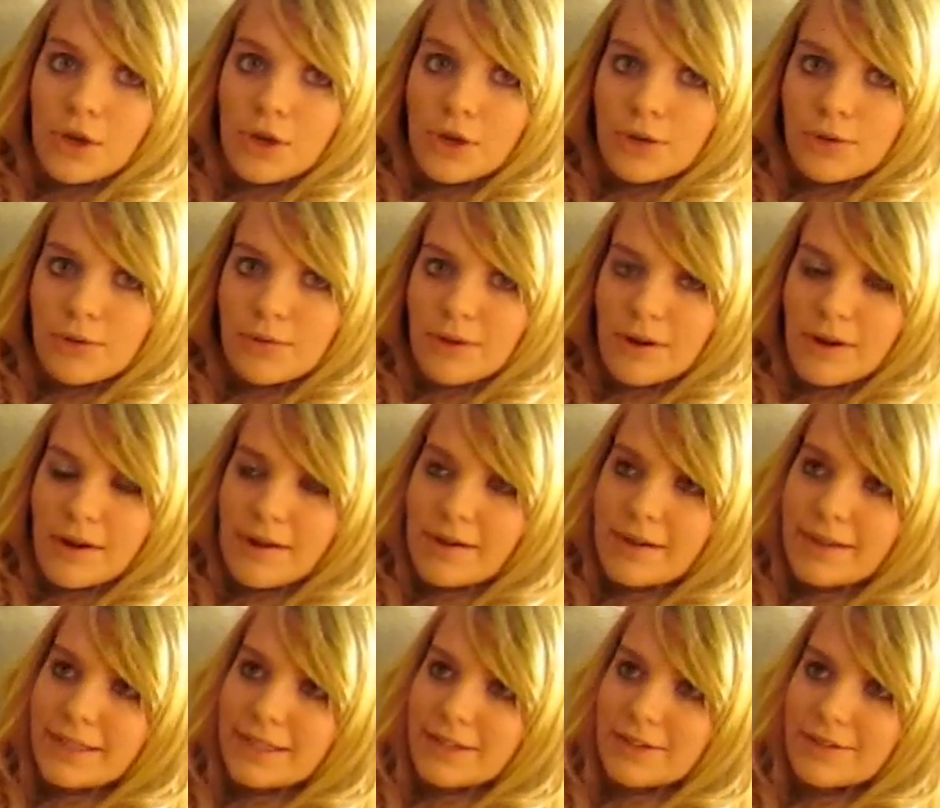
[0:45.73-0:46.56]
who
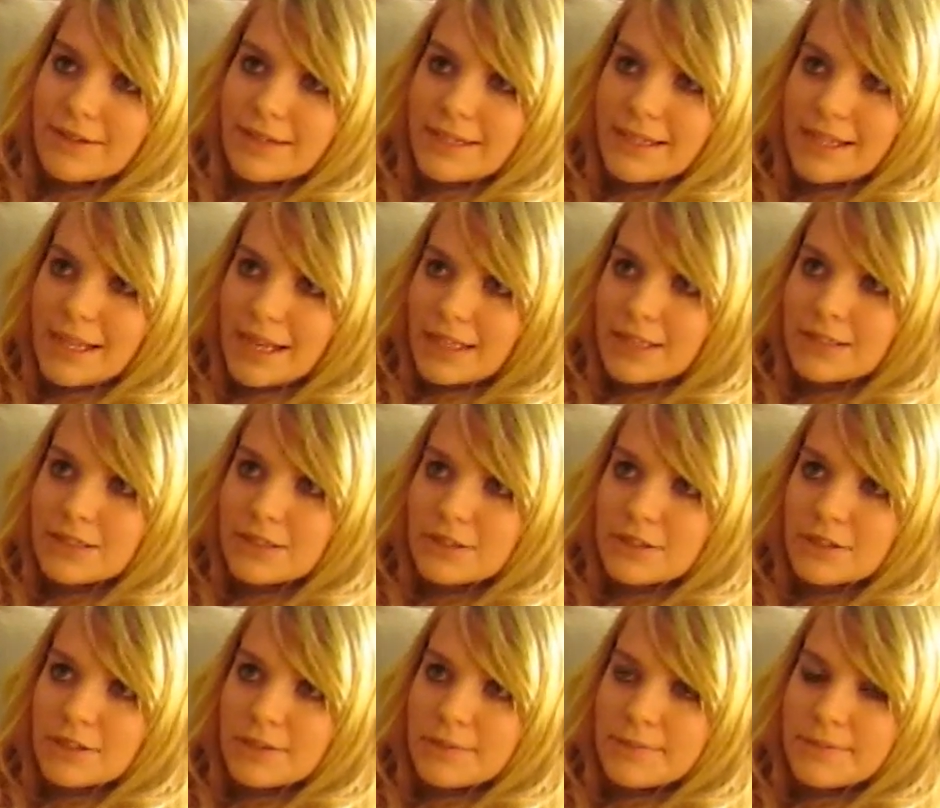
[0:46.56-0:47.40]
are either against
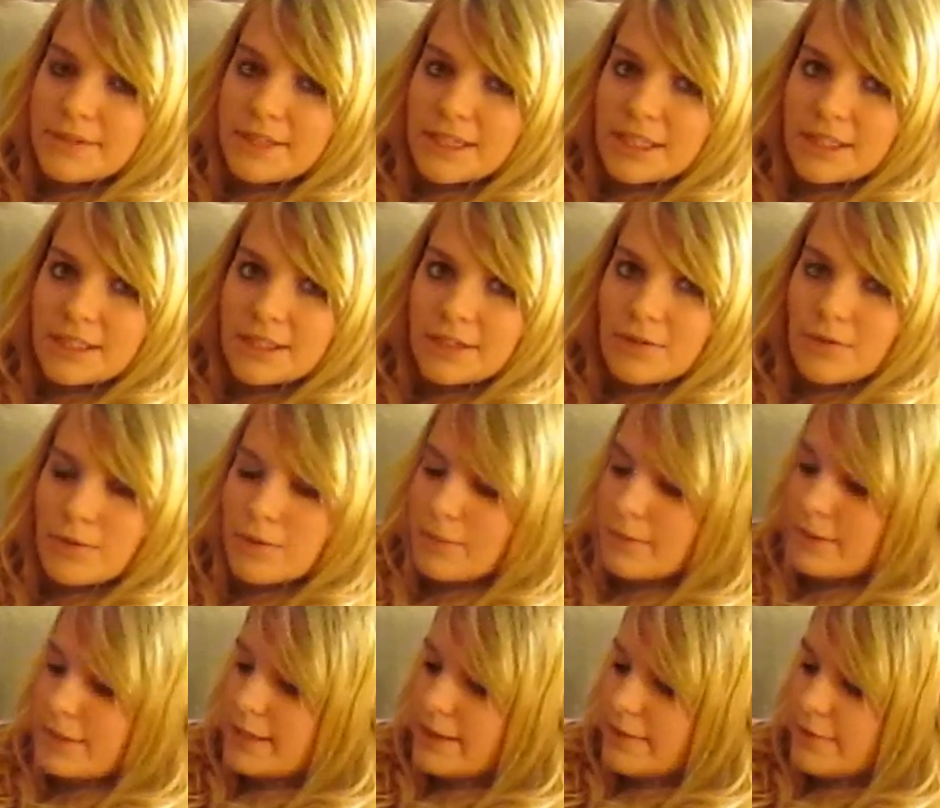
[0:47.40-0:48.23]
circumcision or
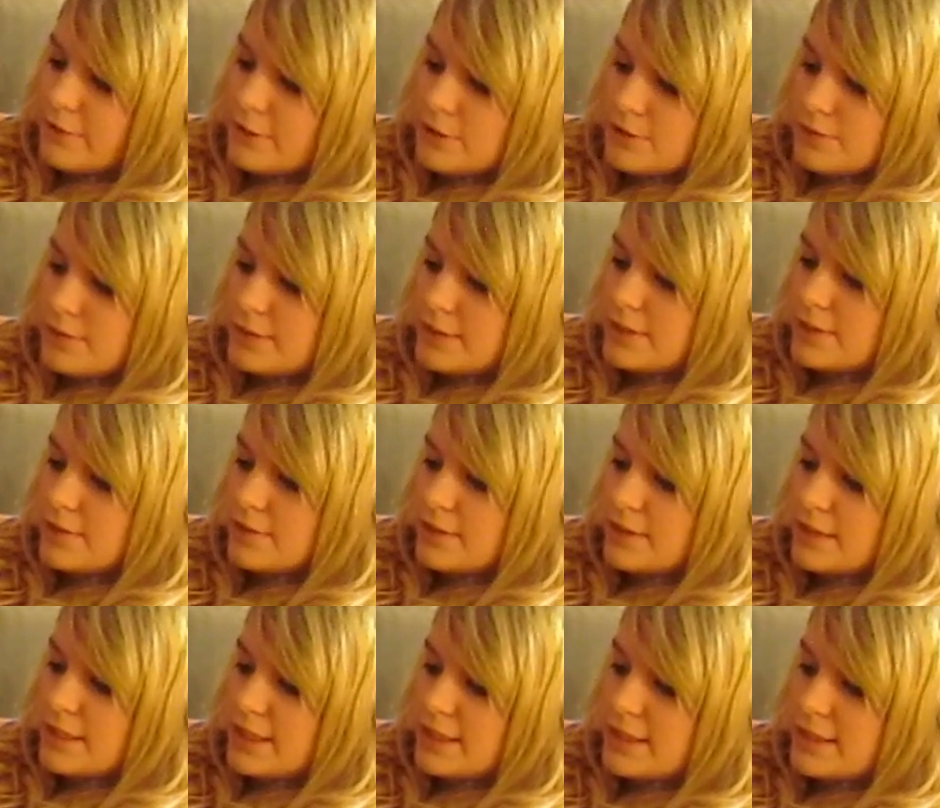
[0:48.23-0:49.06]
would never do it to
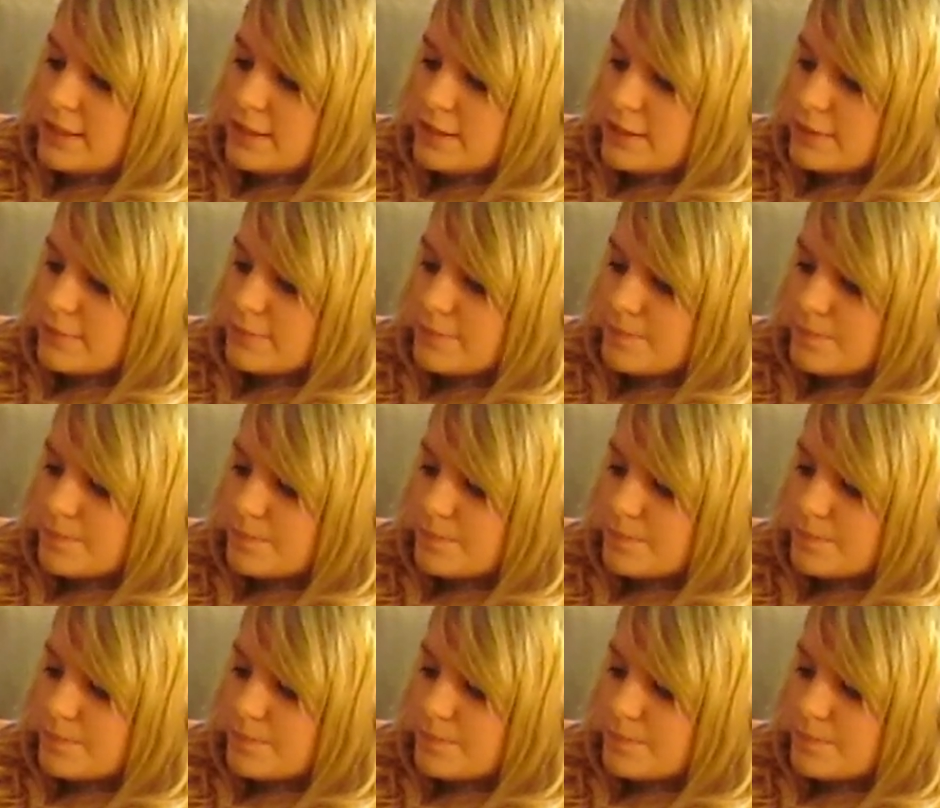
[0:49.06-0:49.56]
their kids